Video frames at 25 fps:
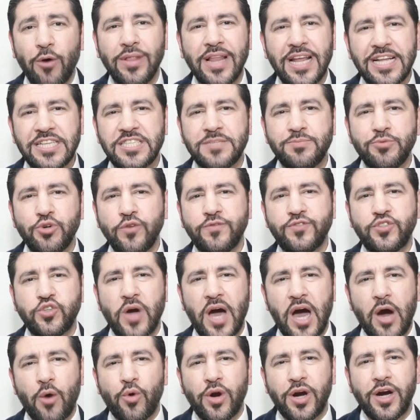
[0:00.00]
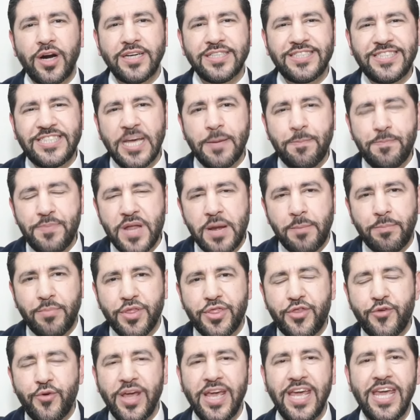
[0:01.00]
let's move to our tip number
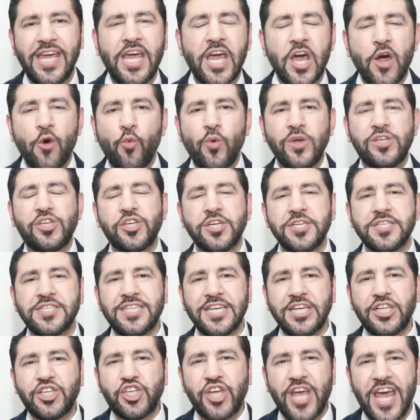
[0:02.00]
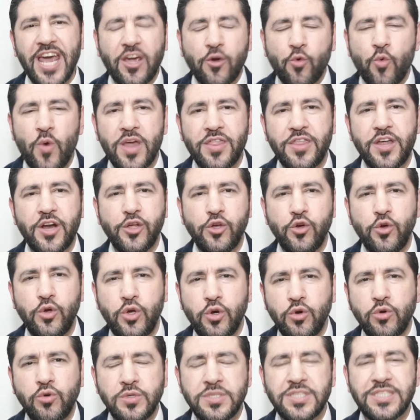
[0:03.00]
3, which is check whether you
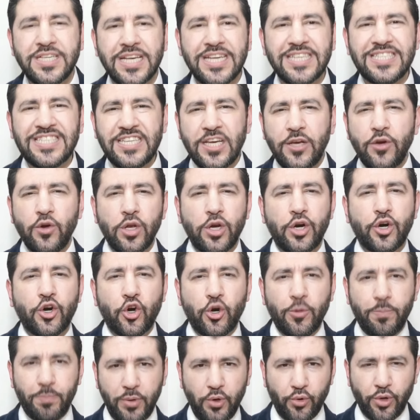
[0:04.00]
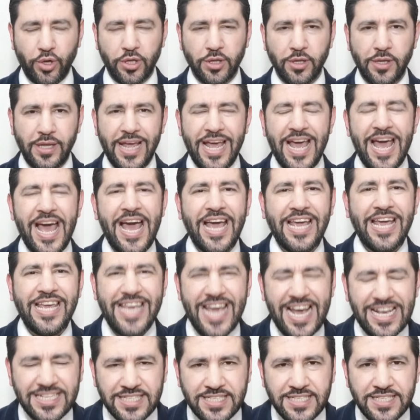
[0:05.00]
use singular or plural.
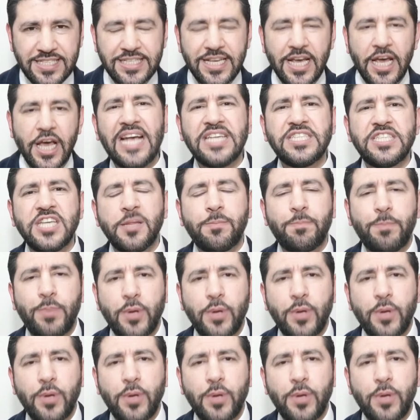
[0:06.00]
Yes, is it